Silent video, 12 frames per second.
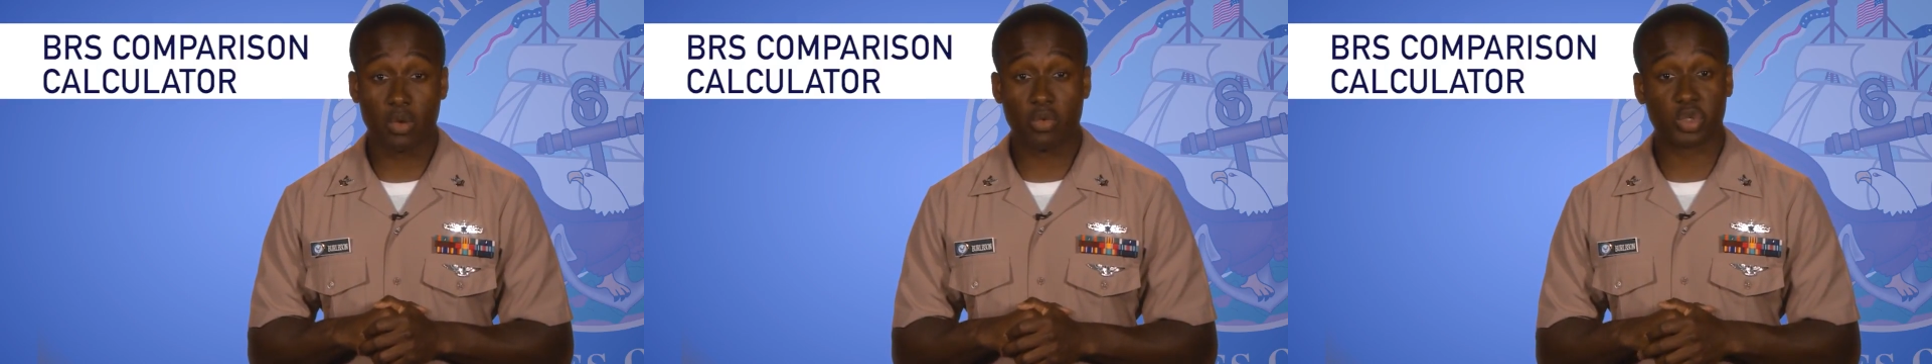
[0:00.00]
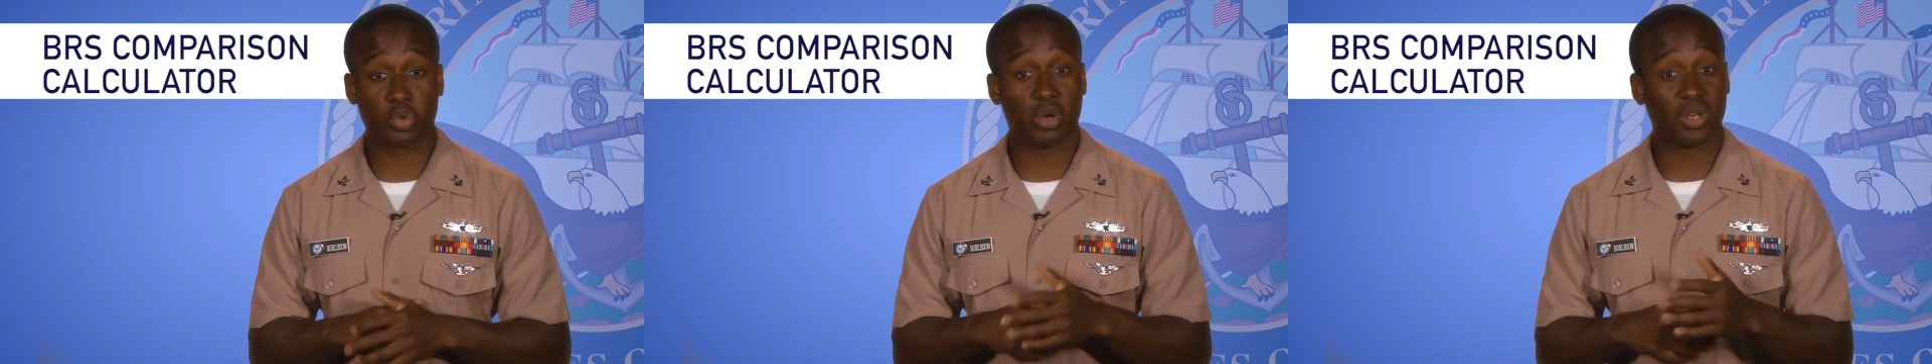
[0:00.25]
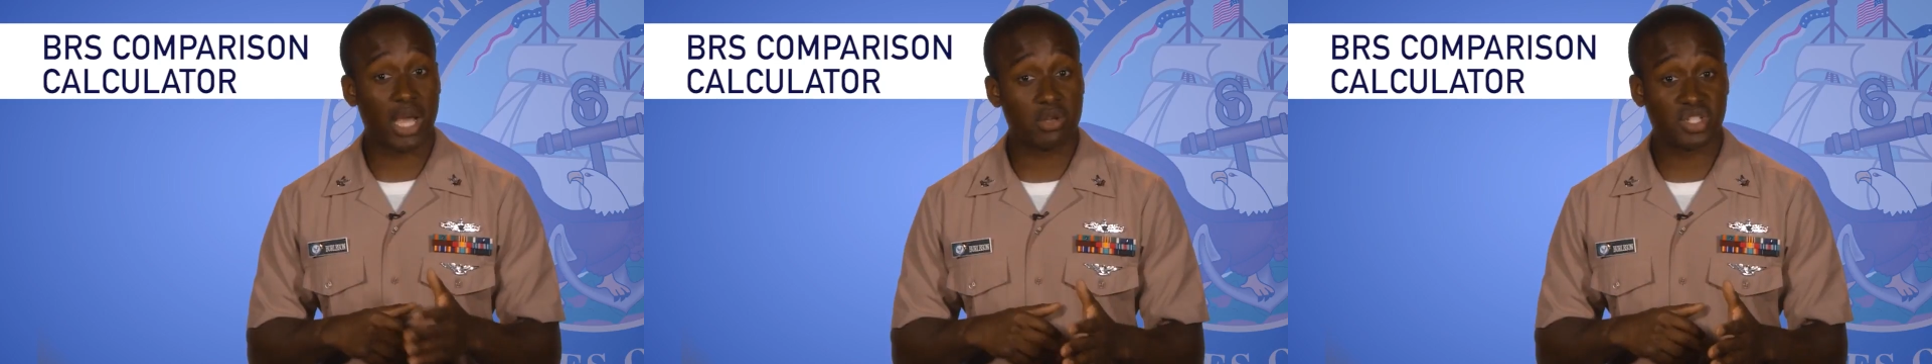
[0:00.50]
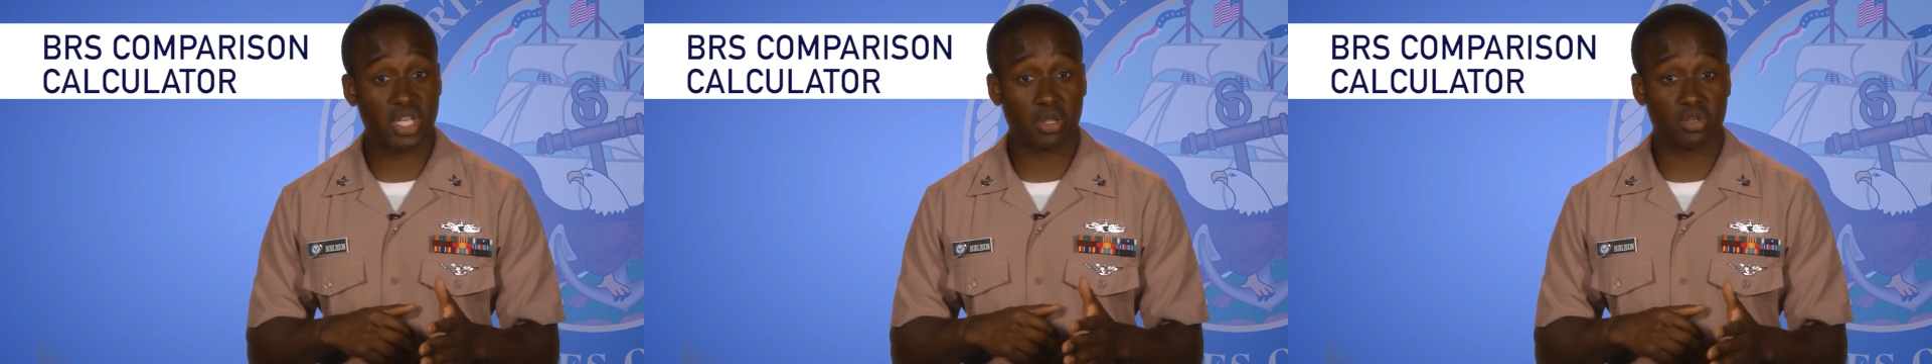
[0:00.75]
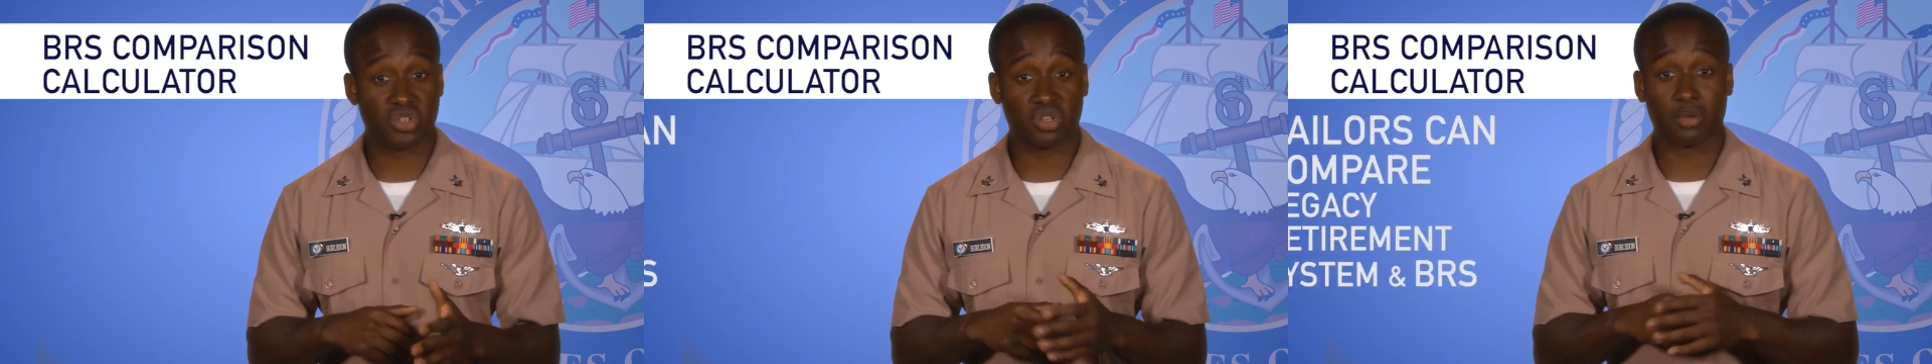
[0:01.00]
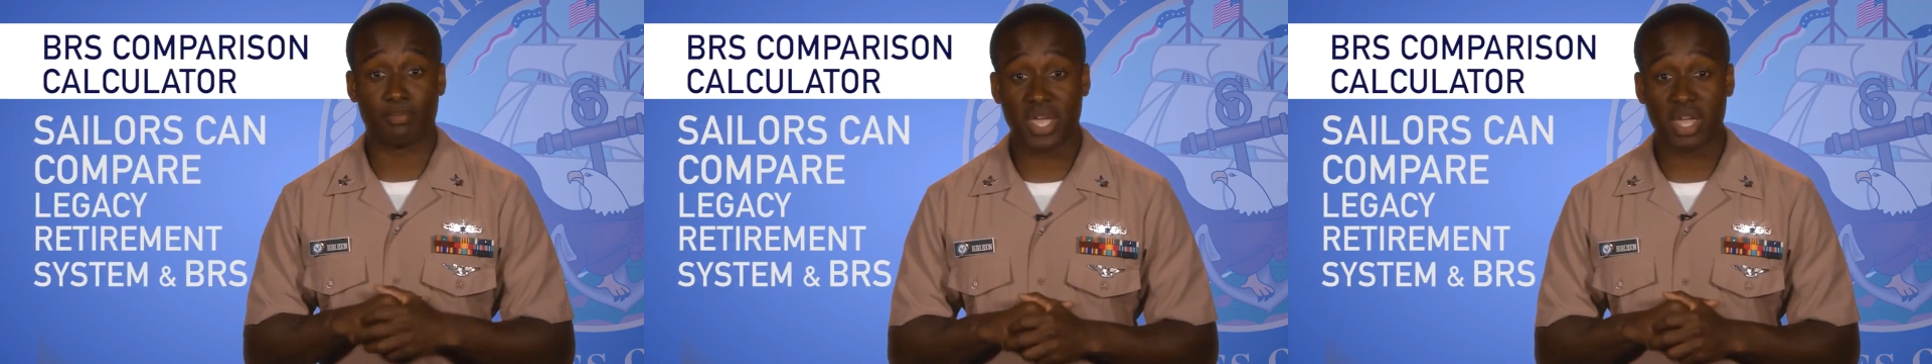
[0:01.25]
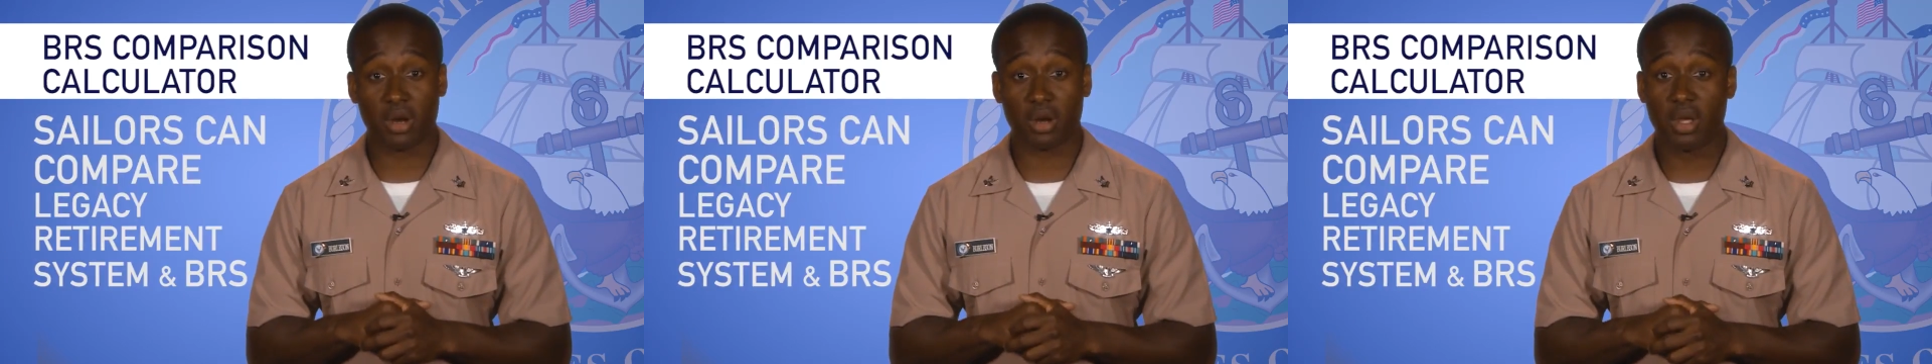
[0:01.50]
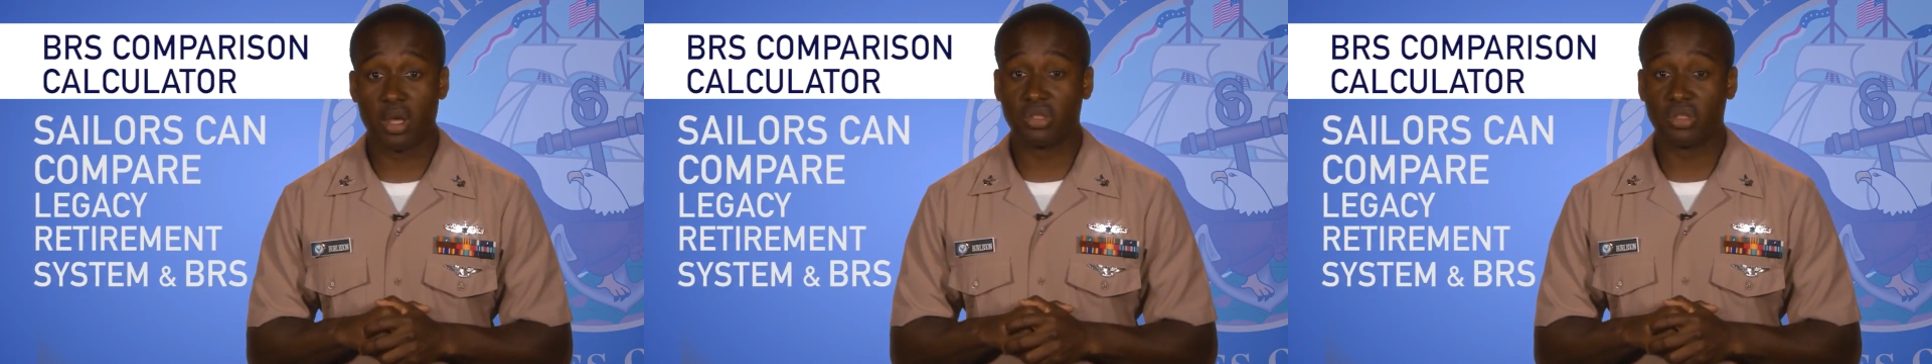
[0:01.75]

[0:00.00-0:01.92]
which will allow sailors to compare